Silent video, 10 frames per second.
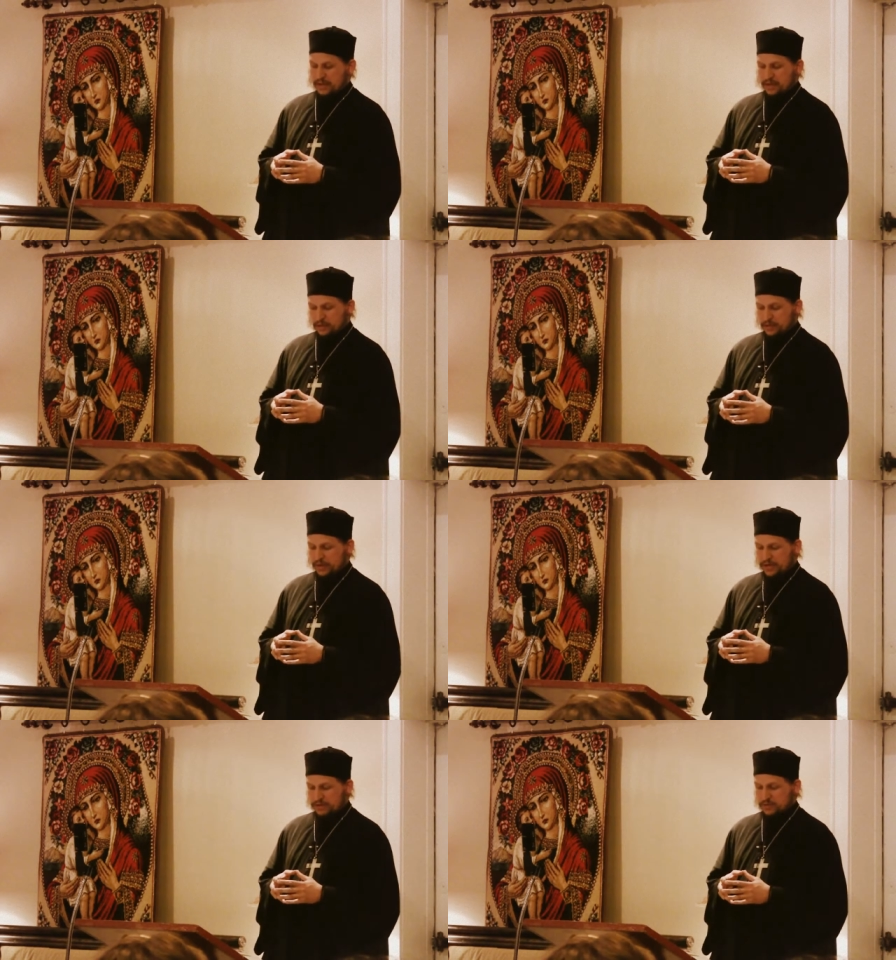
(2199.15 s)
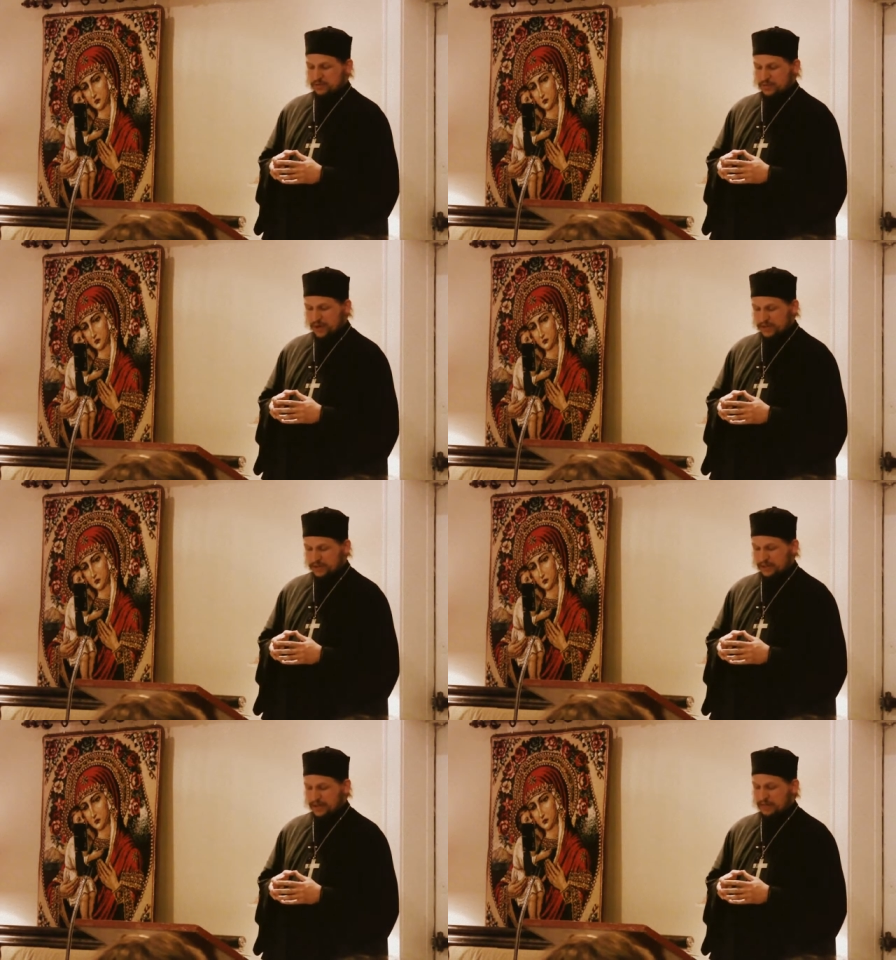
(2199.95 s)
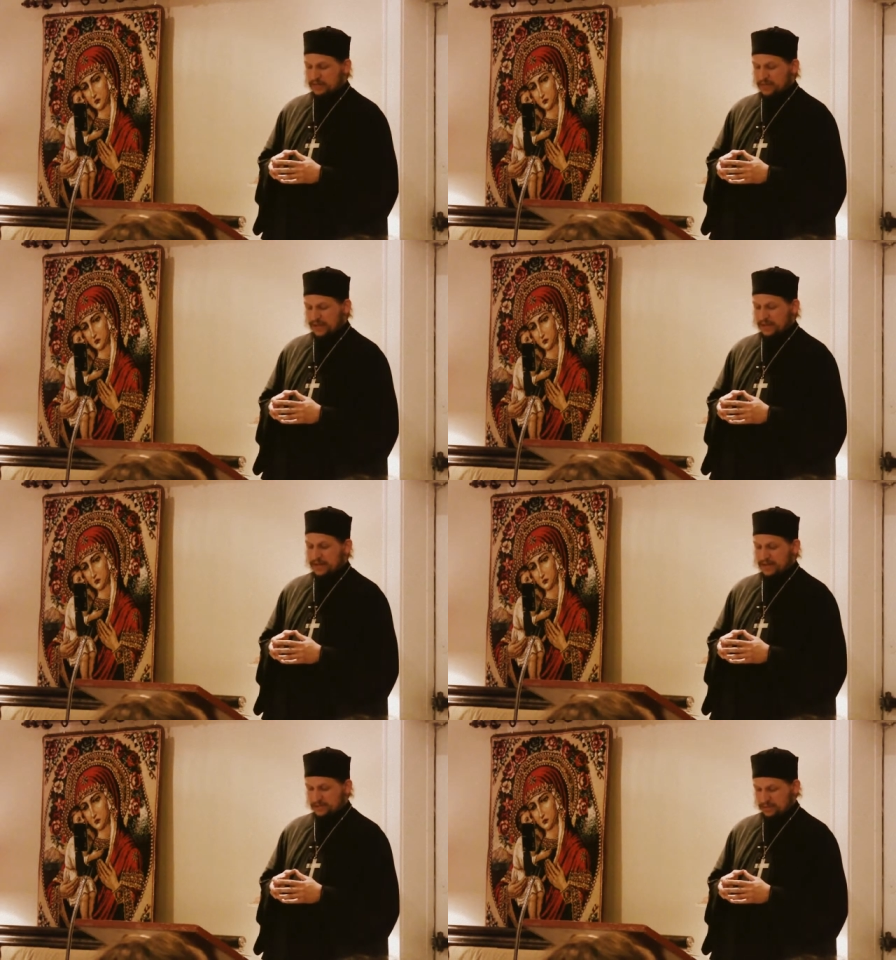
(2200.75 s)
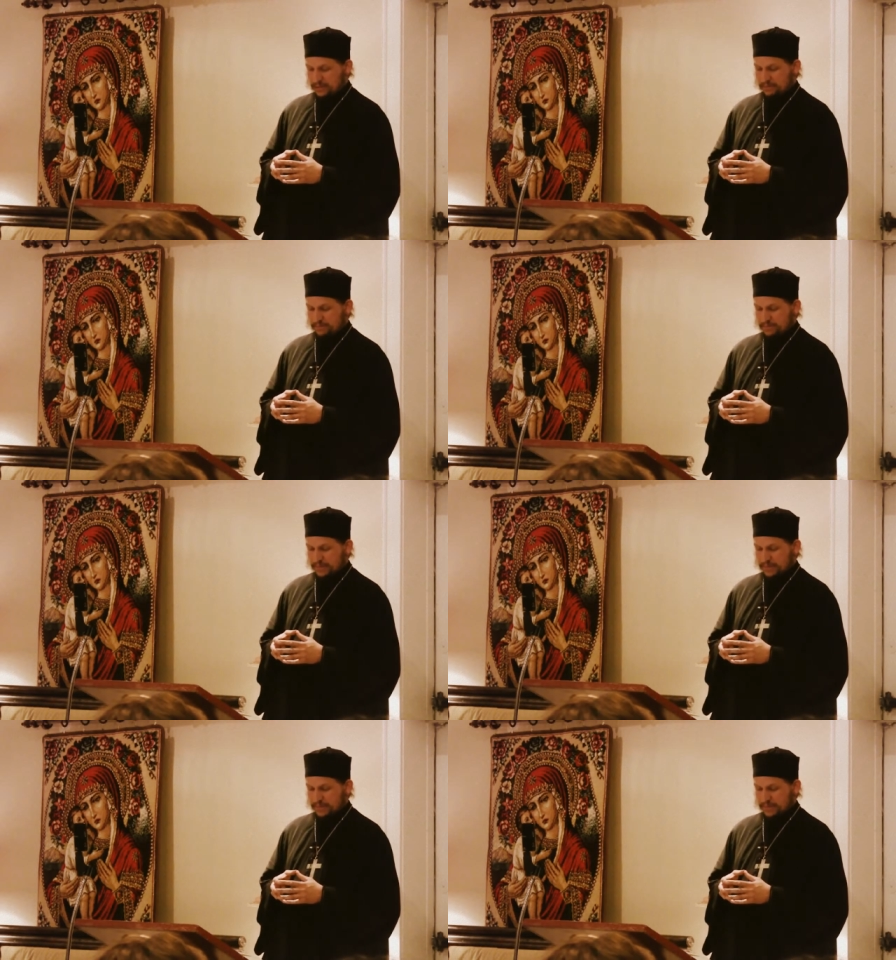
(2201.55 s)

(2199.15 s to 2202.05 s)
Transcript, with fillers: Elder Paisios was present, and I was standing next to him.